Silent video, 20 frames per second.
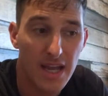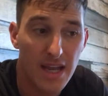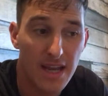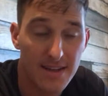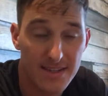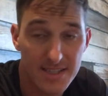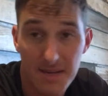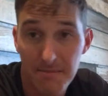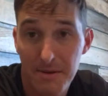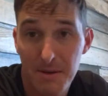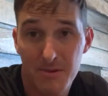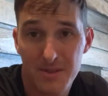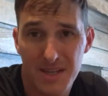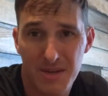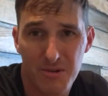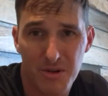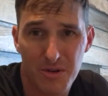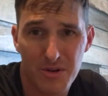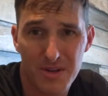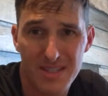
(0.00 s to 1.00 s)
and some people
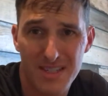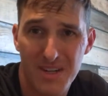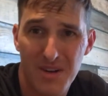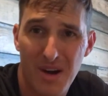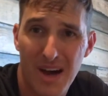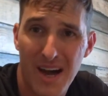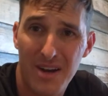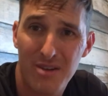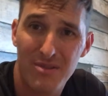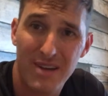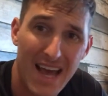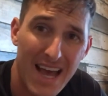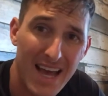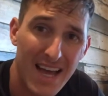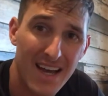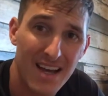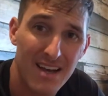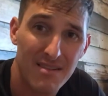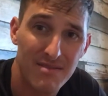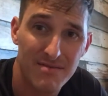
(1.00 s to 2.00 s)
say well chris you know i don't
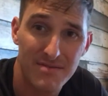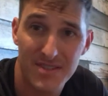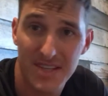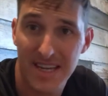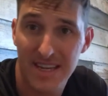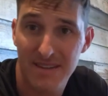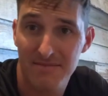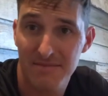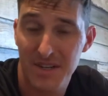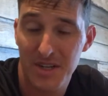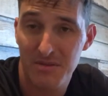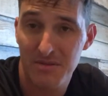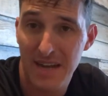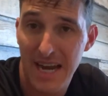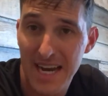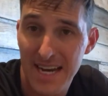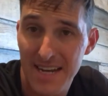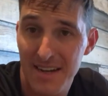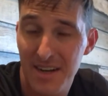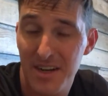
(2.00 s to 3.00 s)
have say you know
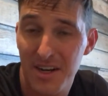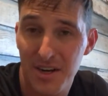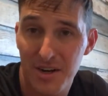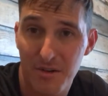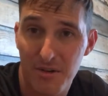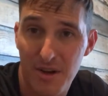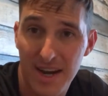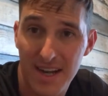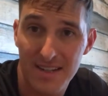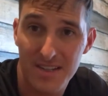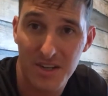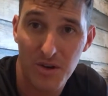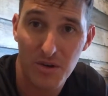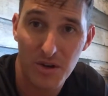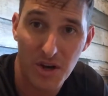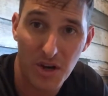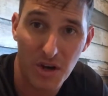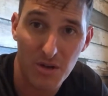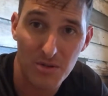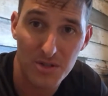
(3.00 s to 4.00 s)
80 to 100 grand to go
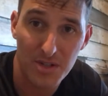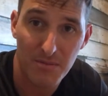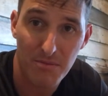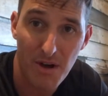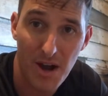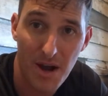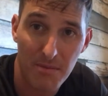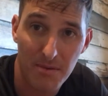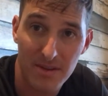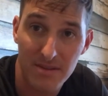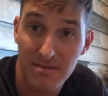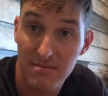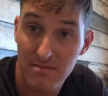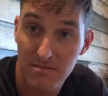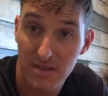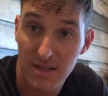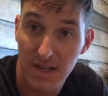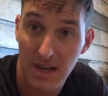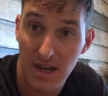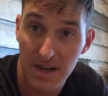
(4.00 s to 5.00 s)
and close on a property
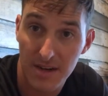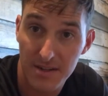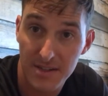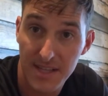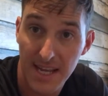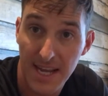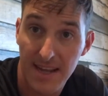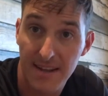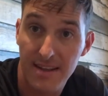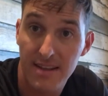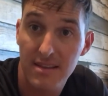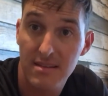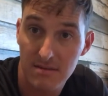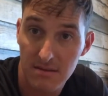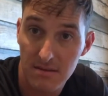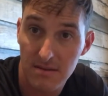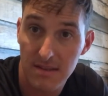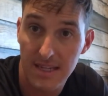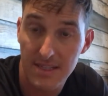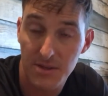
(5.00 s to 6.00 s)
i understand
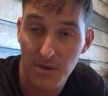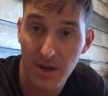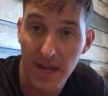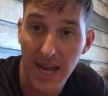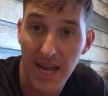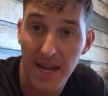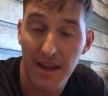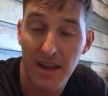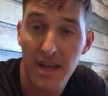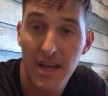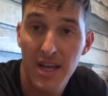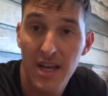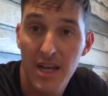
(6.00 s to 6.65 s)
that's okay